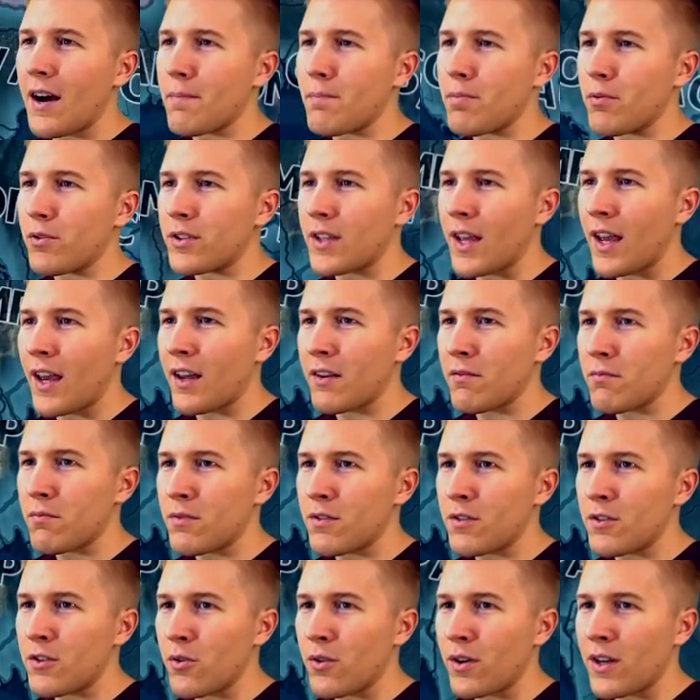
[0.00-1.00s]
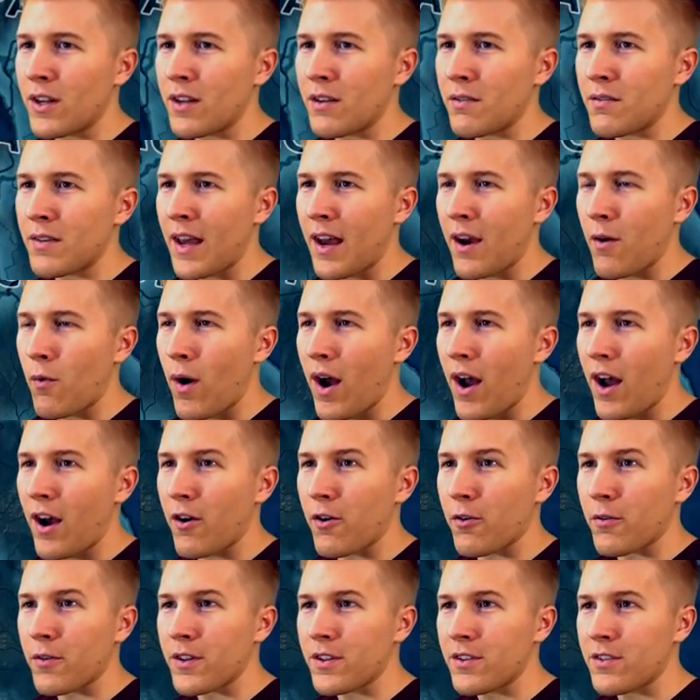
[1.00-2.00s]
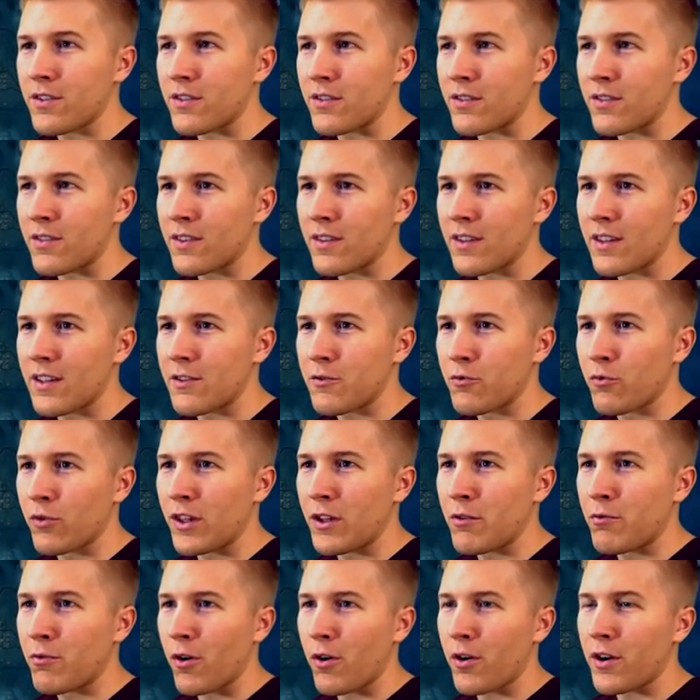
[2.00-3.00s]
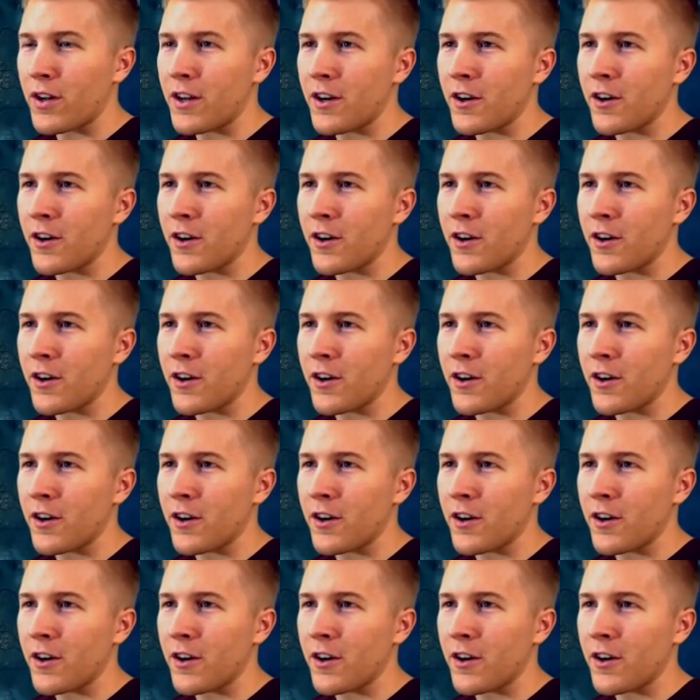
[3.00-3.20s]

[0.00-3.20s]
Bhutan doing it now. Wow, this is really growing